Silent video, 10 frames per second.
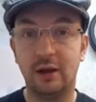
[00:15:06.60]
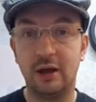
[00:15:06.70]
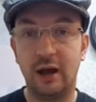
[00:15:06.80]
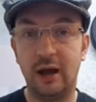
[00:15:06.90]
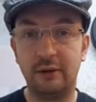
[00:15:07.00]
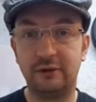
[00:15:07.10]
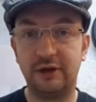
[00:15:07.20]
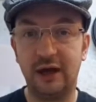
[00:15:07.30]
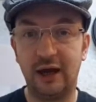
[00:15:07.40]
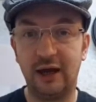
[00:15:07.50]

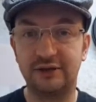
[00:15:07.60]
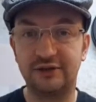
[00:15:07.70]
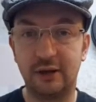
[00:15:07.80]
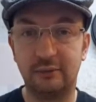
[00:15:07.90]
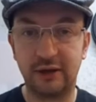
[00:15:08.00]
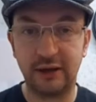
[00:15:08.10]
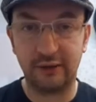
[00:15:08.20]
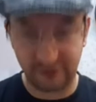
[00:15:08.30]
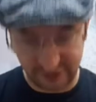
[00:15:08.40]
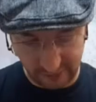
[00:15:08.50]
Okay, so we can
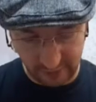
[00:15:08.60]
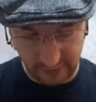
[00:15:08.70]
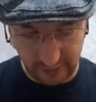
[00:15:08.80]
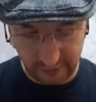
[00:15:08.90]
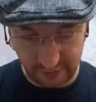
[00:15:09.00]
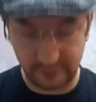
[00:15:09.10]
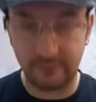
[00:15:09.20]
have the demo mode.